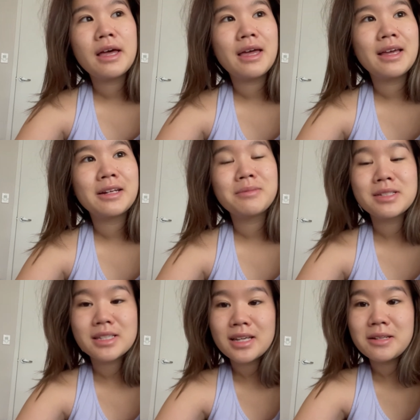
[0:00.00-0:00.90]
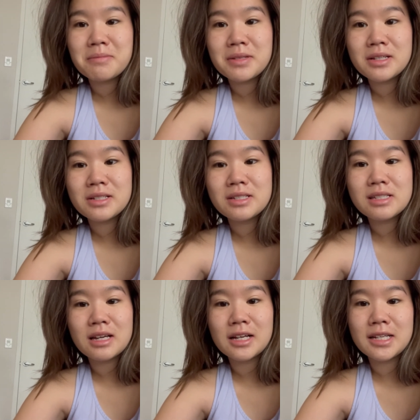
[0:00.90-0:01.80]
and I'm excited
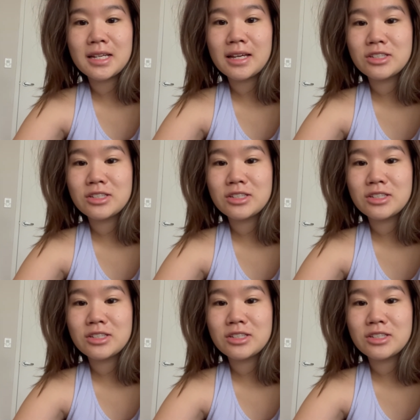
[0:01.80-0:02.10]
because I